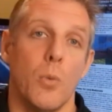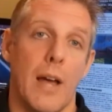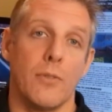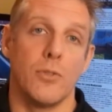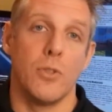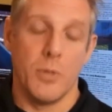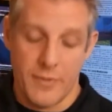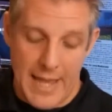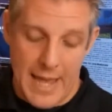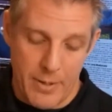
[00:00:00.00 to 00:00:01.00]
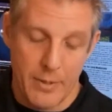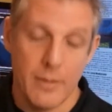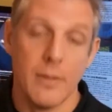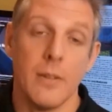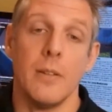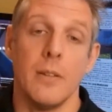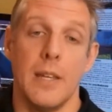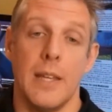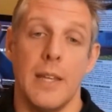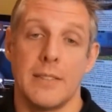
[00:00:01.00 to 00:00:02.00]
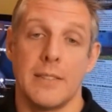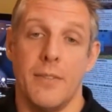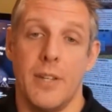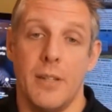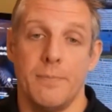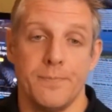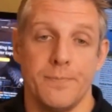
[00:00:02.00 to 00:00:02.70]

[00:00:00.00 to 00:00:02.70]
without too much of a gap in activity.